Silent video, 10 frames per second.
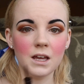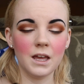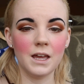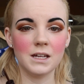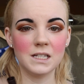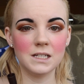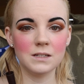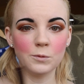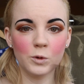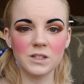And
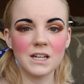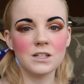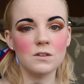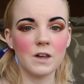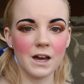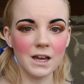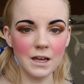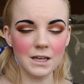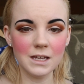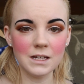once I do
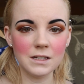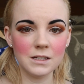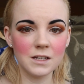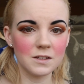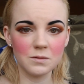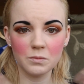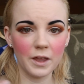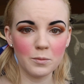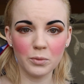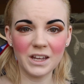that, it doesn't
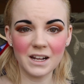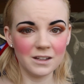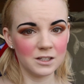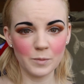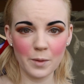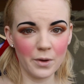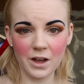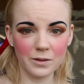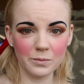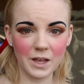like bleed onto my
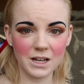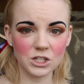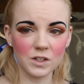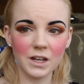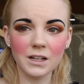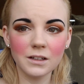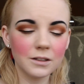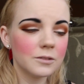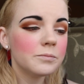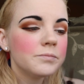bottom lash line.
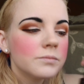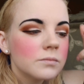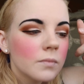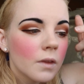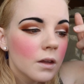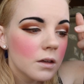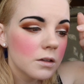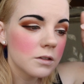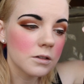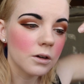
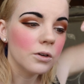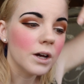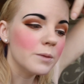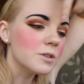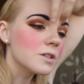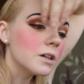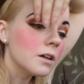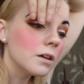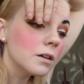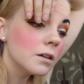So I'm just
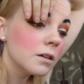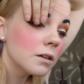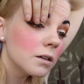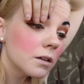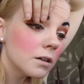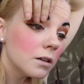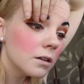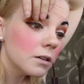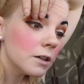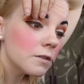gonna
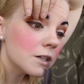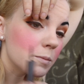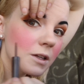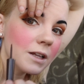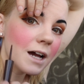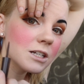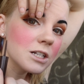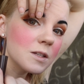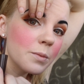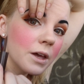lift up the
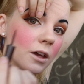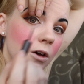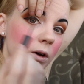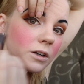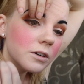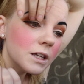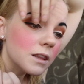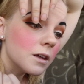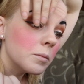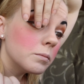lashes a bit and go
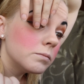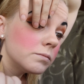underneath them.